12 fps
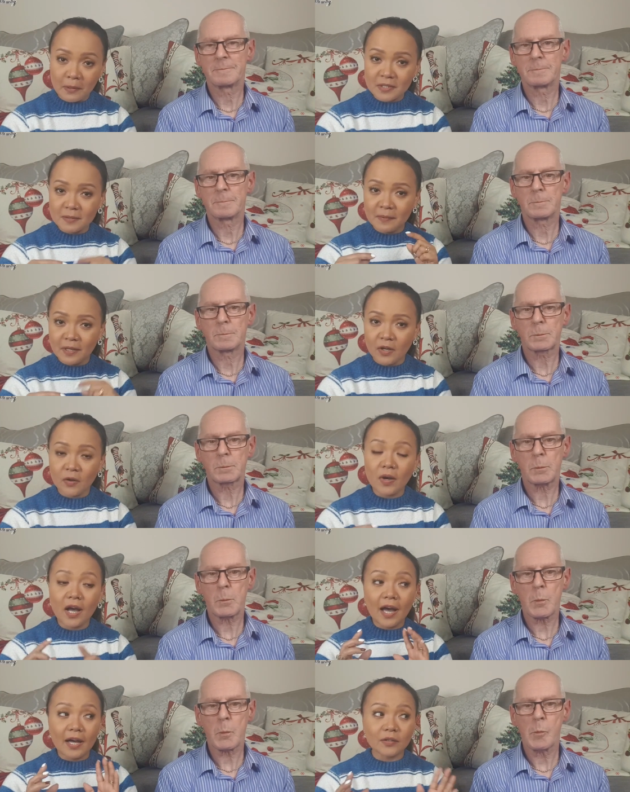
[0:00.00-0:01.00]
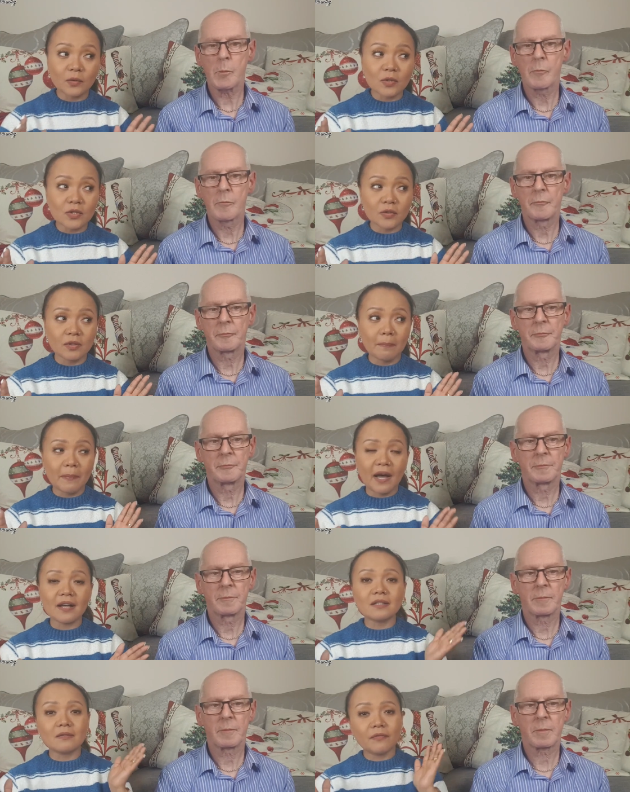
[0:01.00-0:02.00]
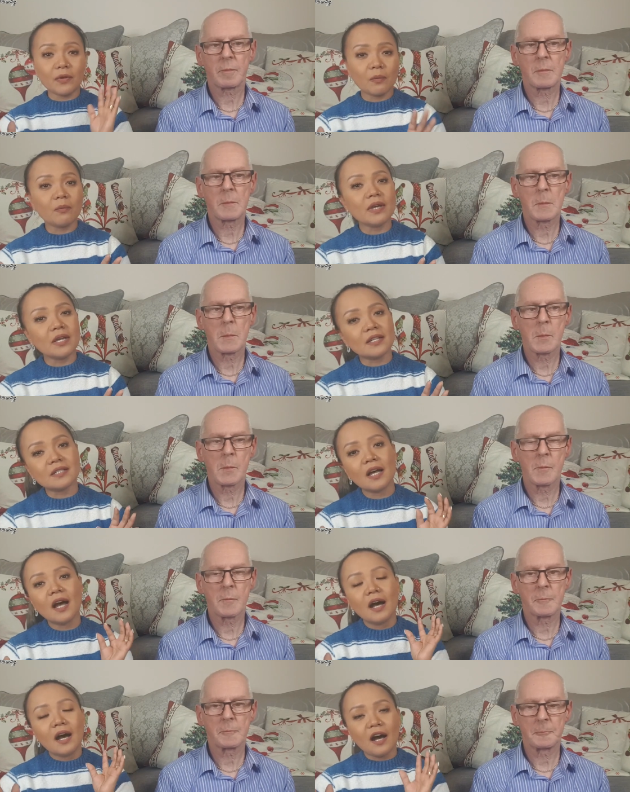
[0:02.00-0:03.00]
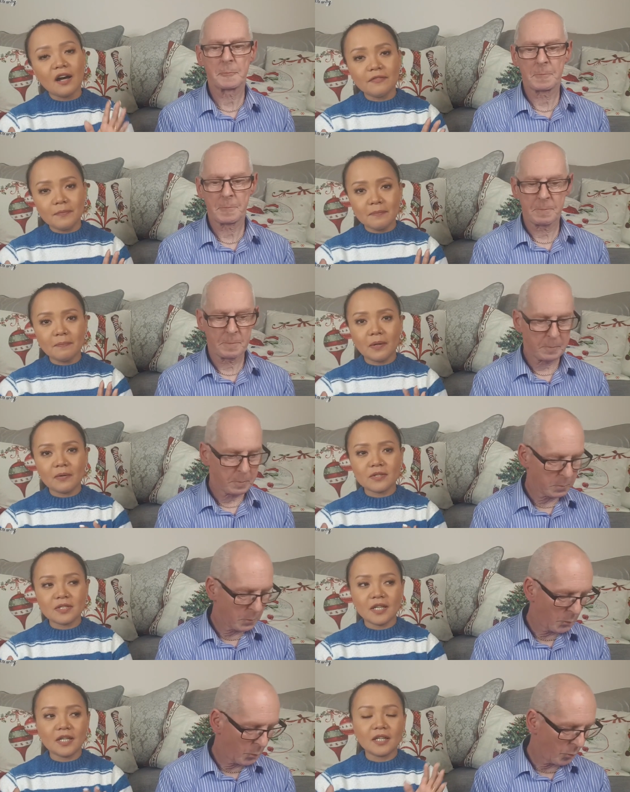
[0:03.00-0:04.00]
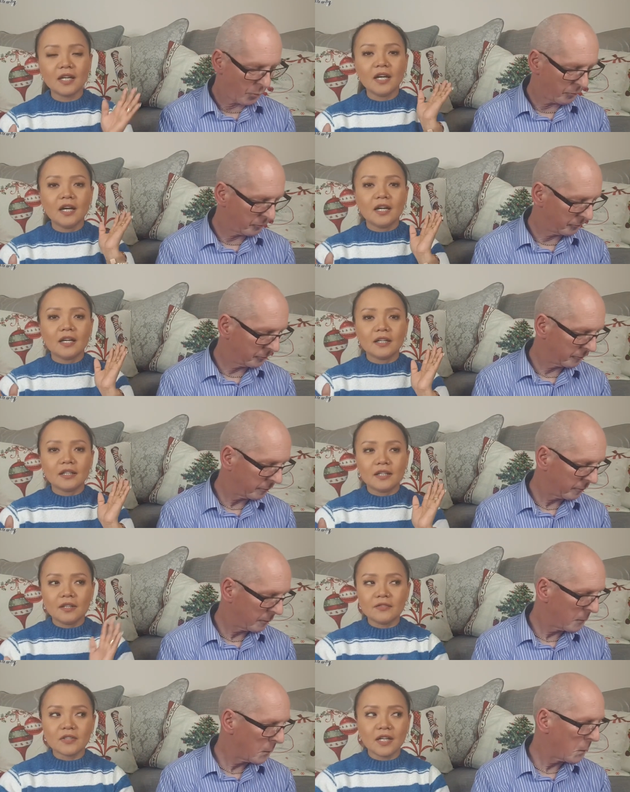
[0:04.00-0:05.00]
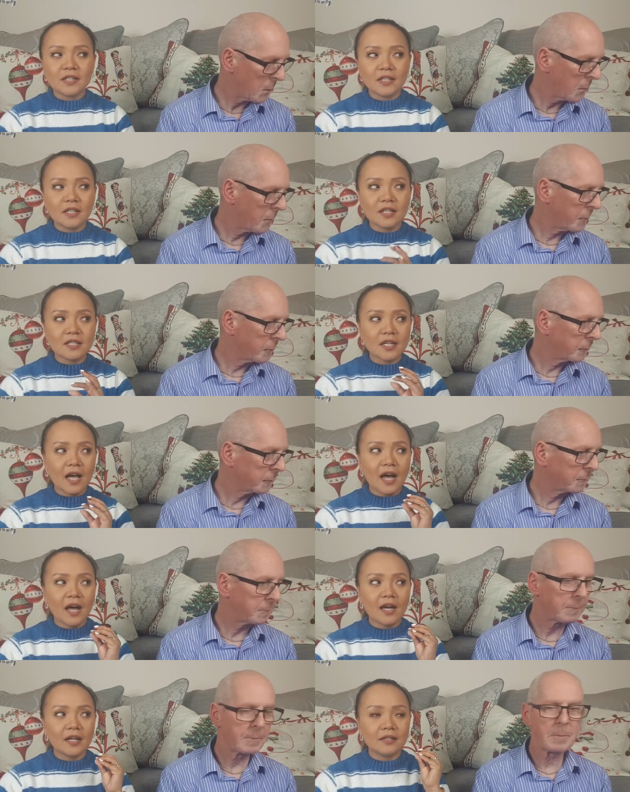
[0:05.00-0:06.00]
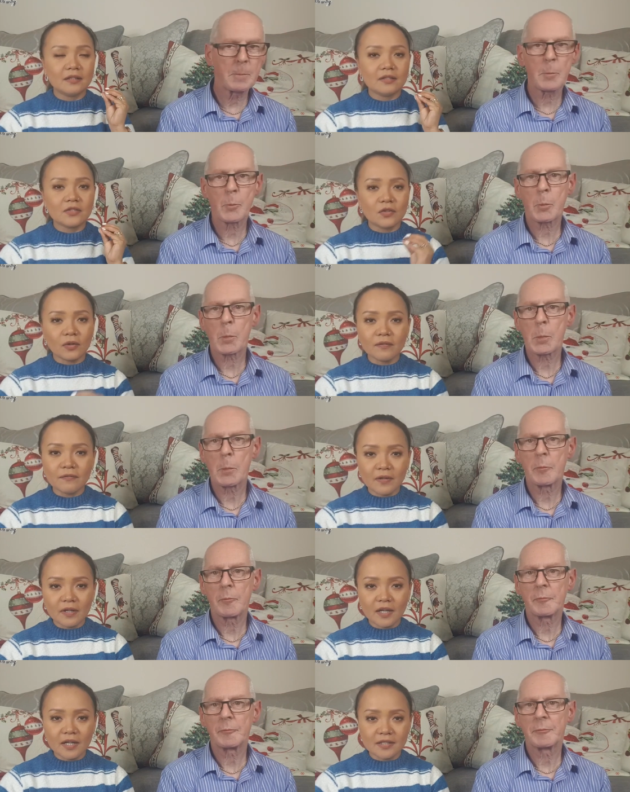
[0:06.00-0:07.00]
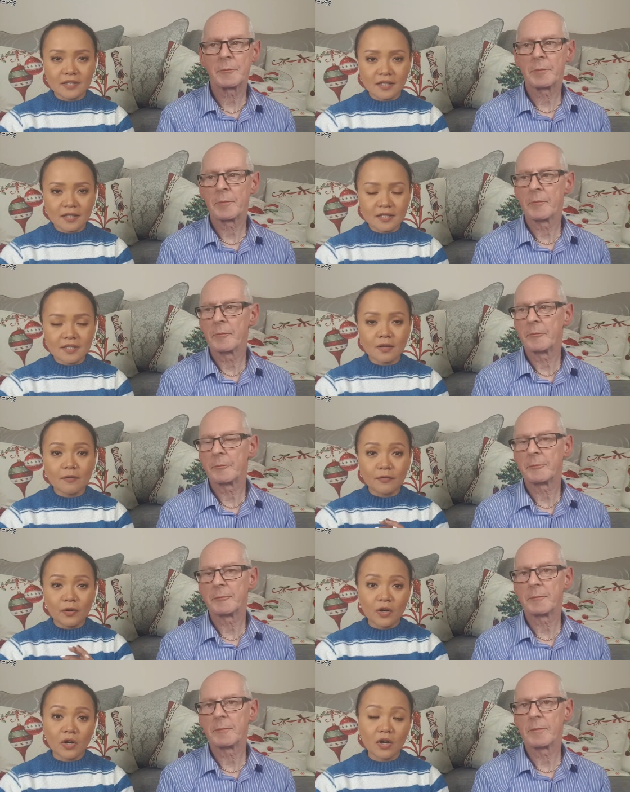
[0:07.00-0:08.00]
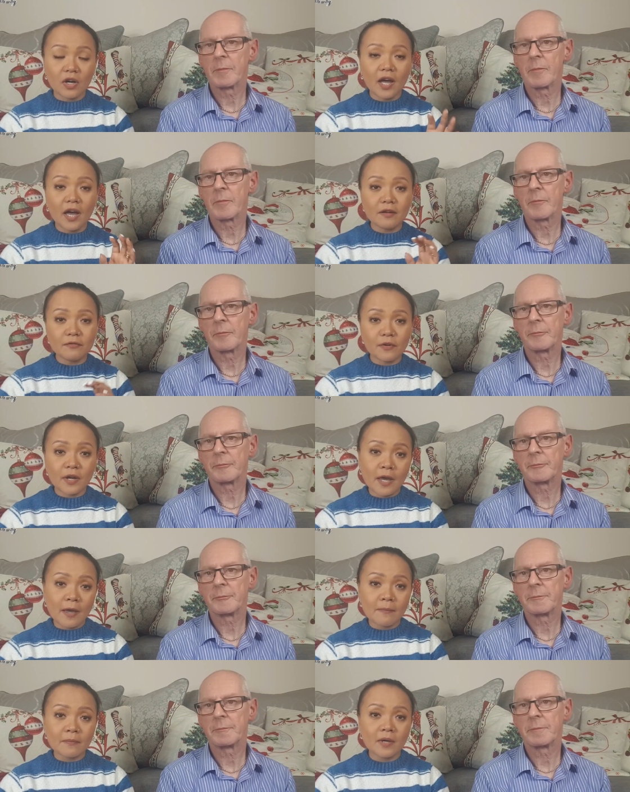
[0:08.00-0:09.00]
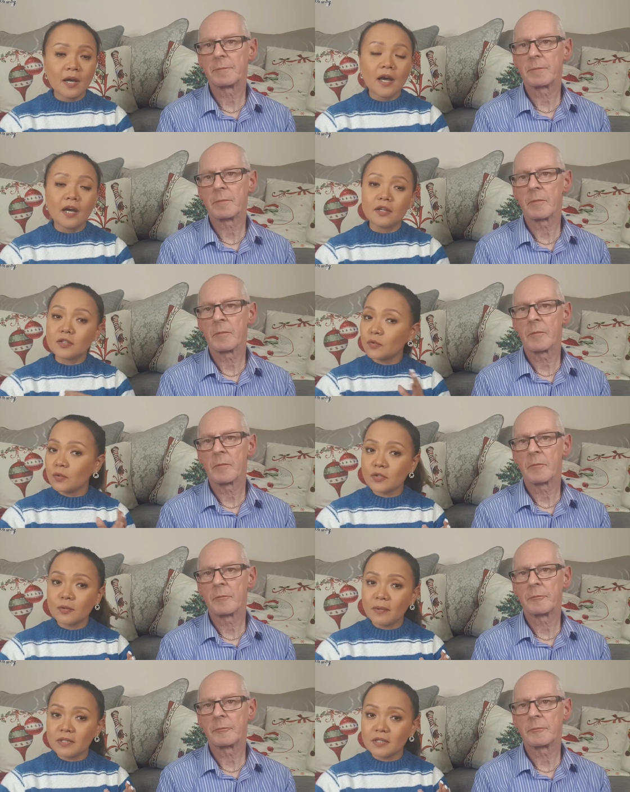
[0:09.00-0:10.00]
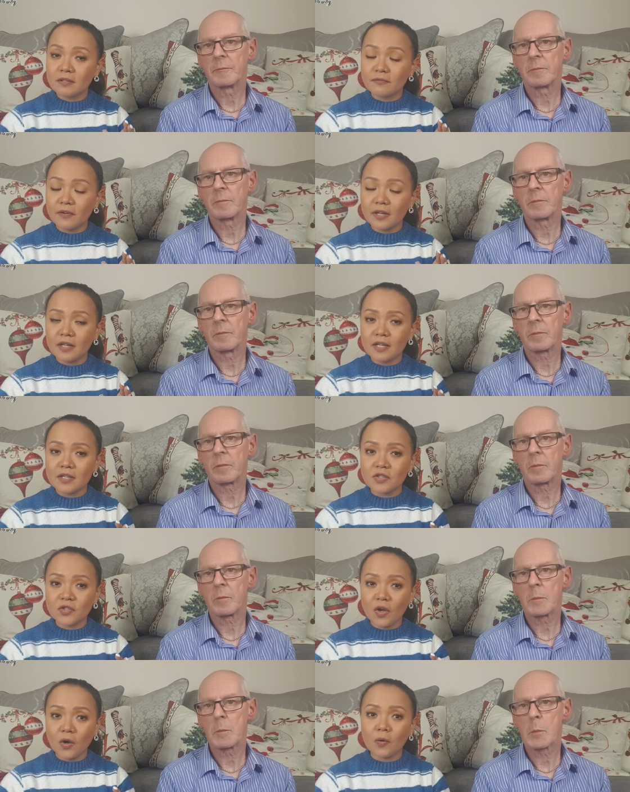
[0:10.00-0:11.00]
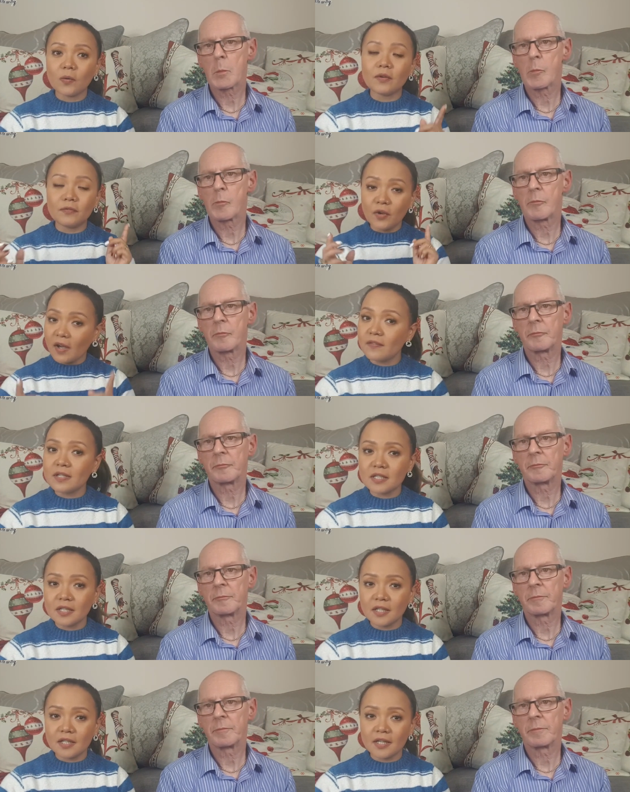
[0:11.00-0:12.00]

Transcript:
Speaker 1: box below. And also the past few weeks I've been posting gift ideas and stocking filler ideas for her and for him, and it's also budget friendly, so if you haven't seen